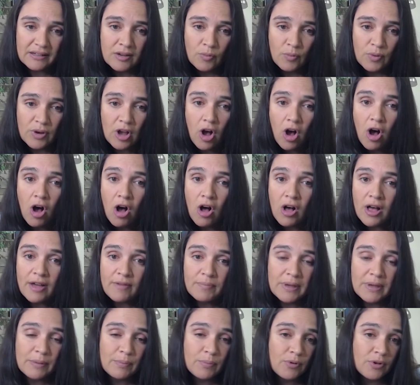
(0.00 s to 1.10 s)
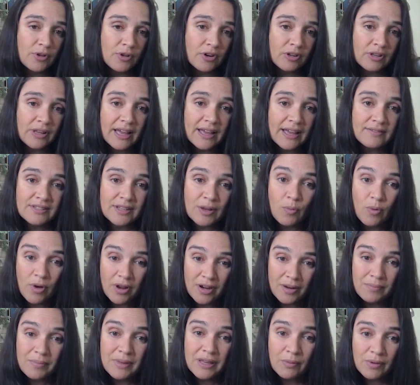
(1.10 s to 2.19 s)
We all have people in our lives that want to
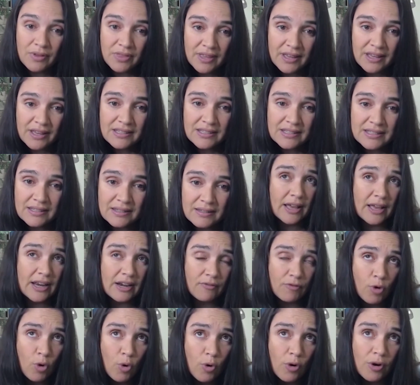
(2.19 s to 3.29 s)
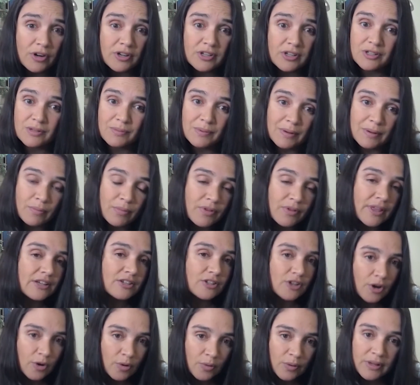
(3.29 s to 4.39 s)
be with us. And of course, there's people that
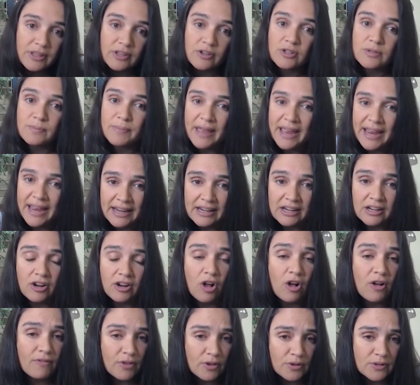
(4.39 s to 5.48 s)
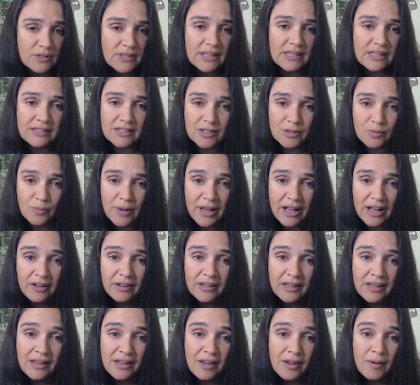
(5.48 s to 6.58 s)
don't, and there's pain and all those things as well.
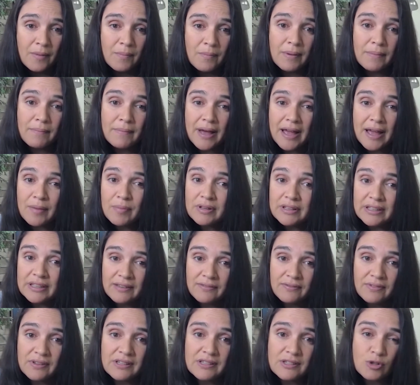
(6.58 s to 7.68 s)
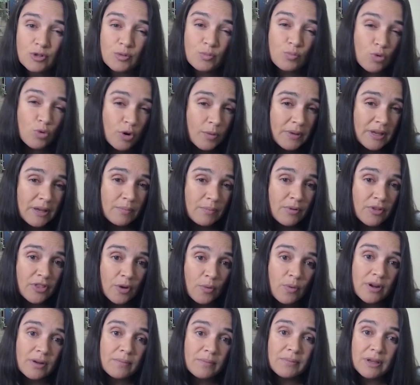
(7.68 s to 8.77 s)
But my belief is there's more people that
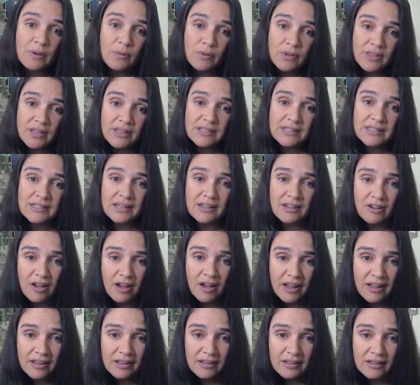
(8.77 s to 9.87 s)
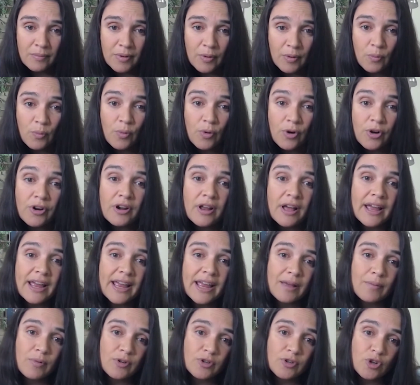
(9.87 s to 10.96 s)
want to be with us than not, but we're not
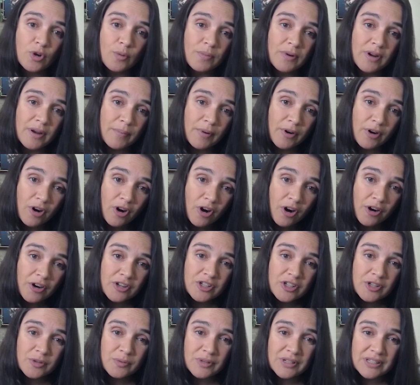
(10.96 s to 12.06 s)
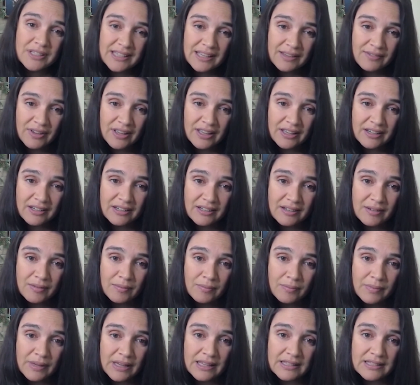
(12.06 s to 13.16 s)
able to open up our heart to receive it
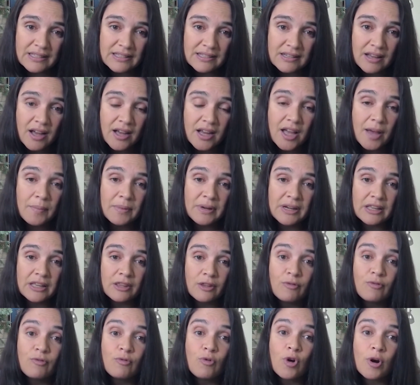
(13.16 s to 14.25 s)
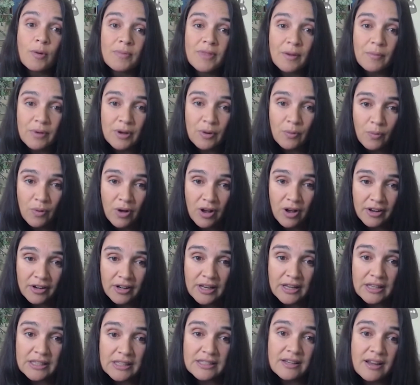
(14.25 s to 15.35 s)
because it's not coming in the form that we want.
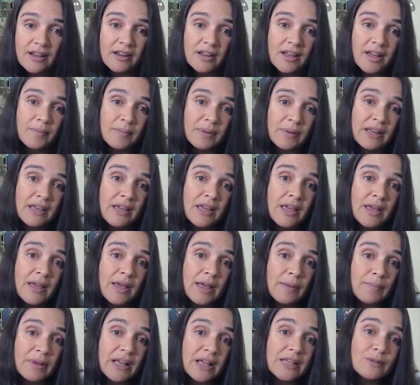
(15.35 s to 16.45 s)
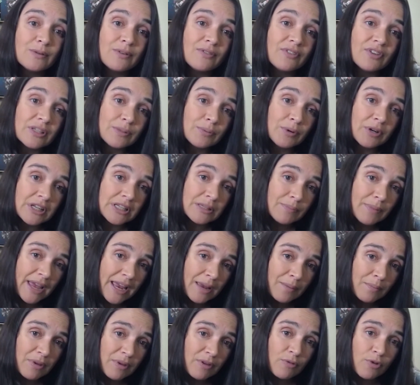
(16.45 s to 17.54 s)
And it's not coming. And because we've experienced
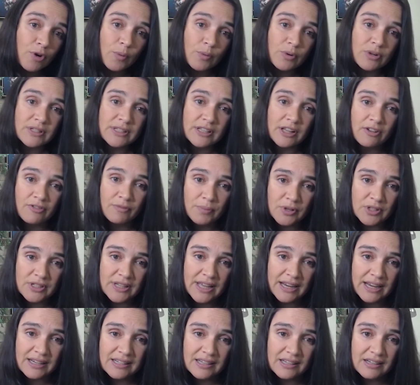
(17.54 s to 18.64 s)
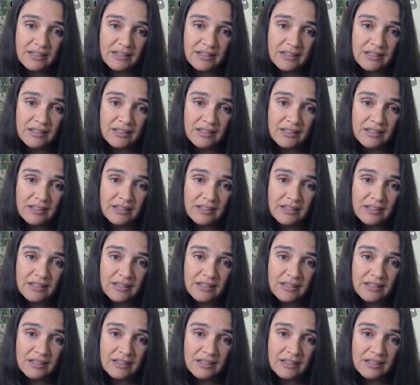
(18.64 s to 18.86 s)
pain before, we're self-protecting.